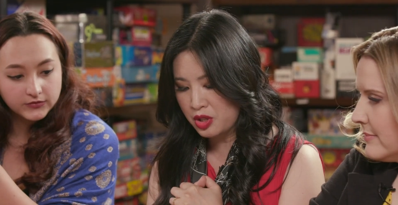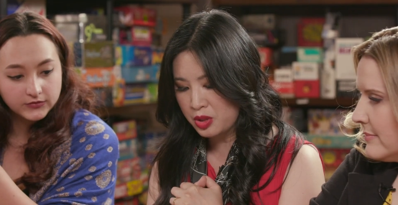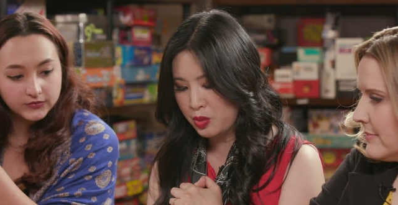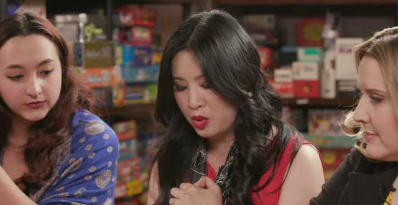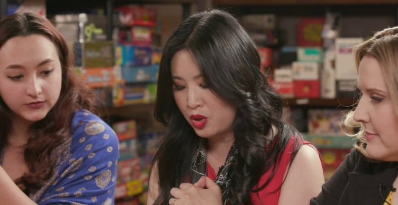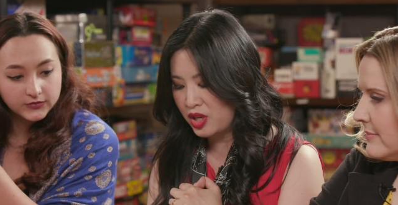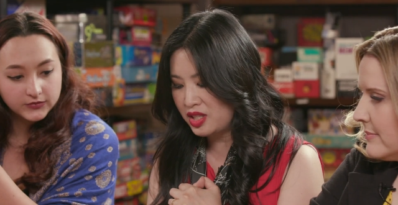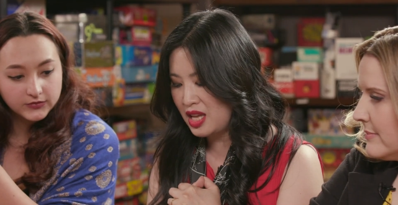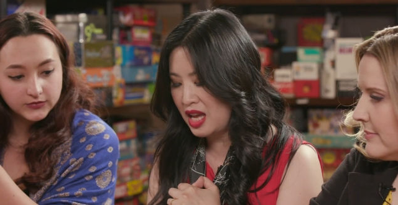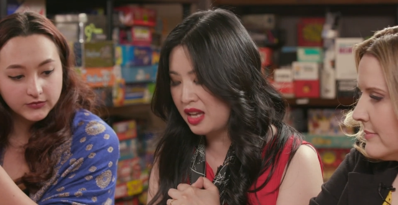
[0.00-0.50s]
Speaker 1: most
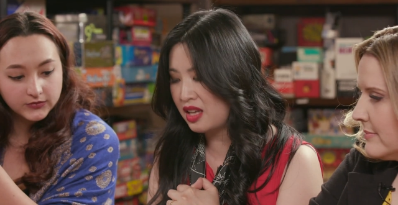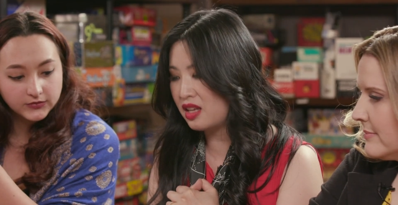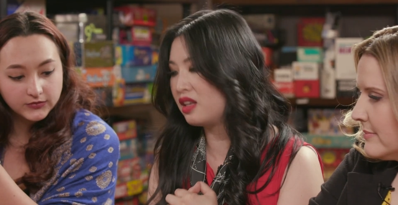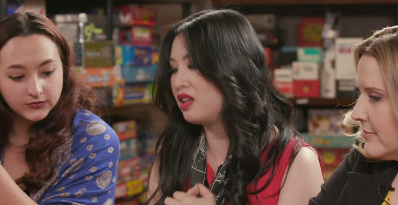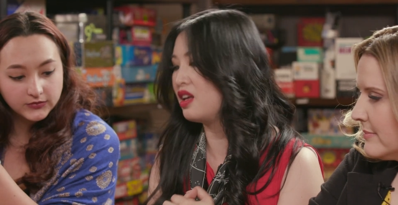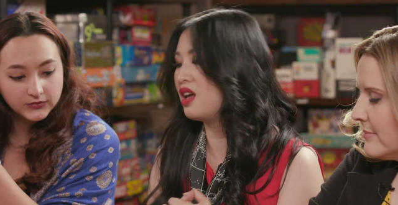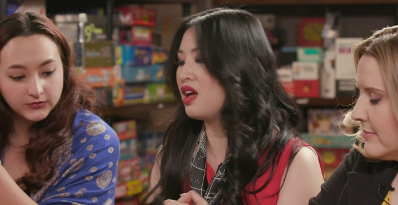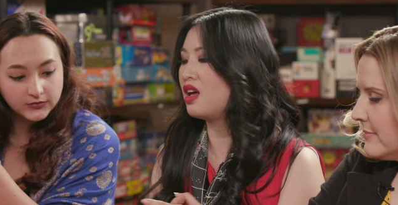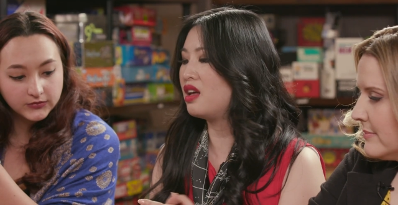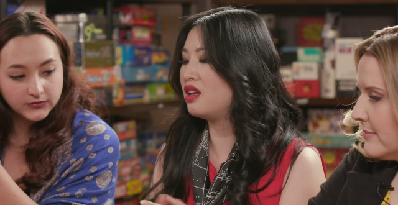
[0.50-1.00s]
points I can
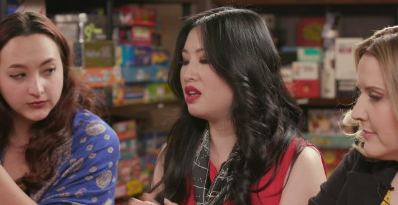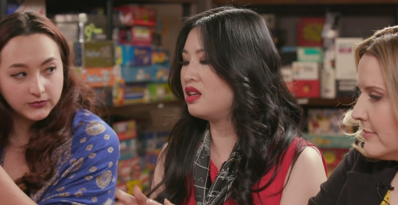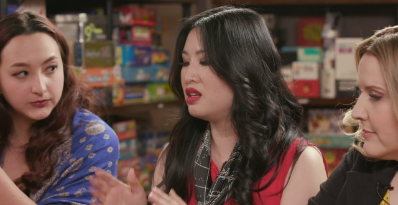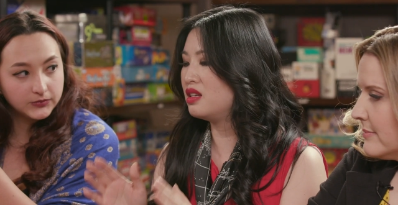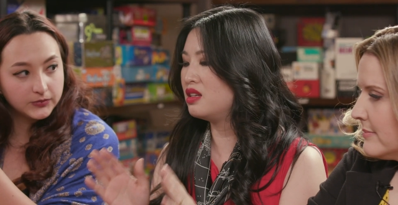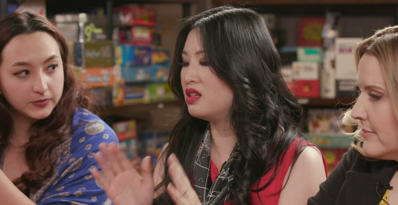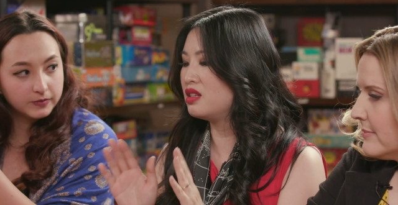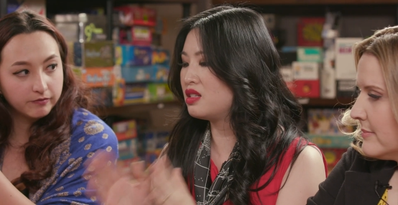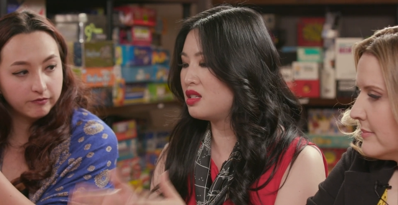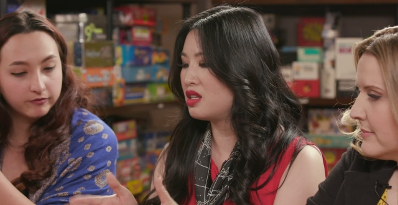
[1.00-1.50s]
get
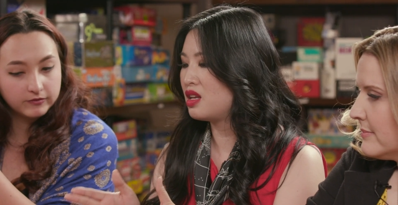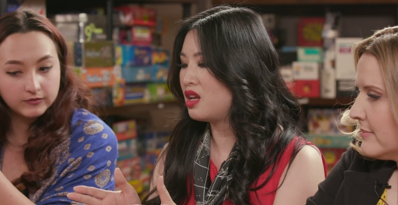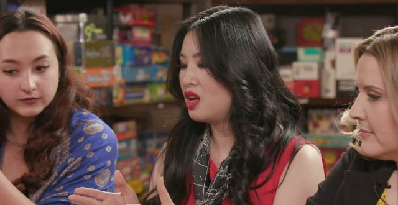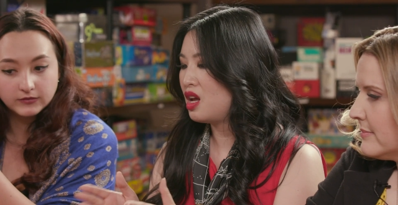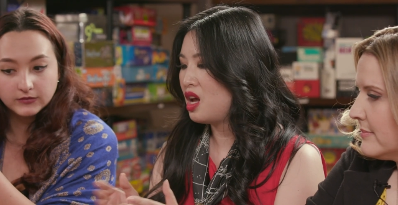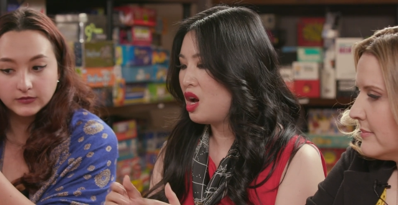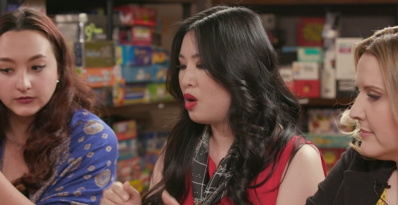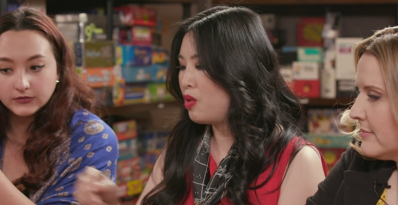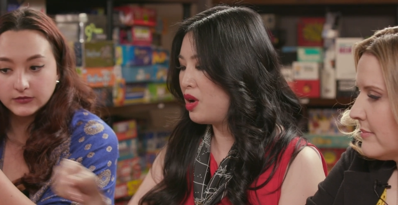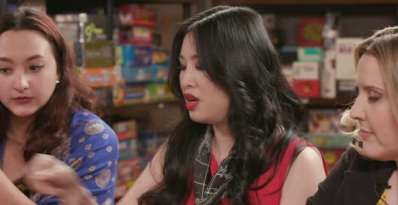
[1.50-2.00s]
is
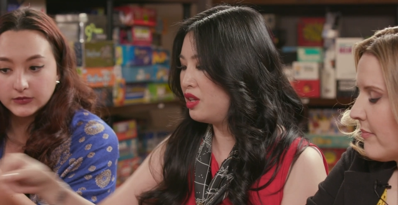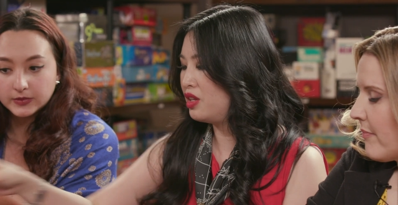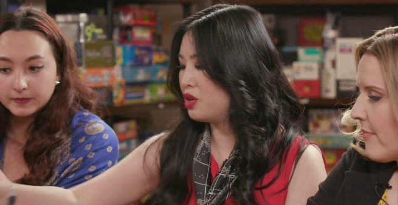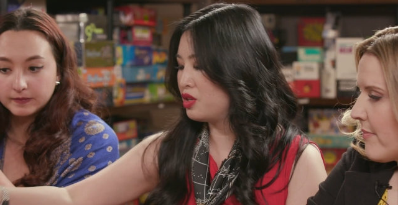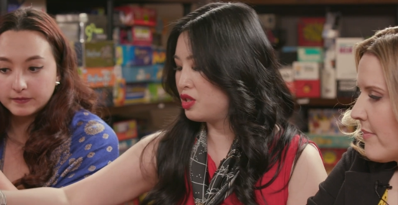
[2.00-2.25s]
one of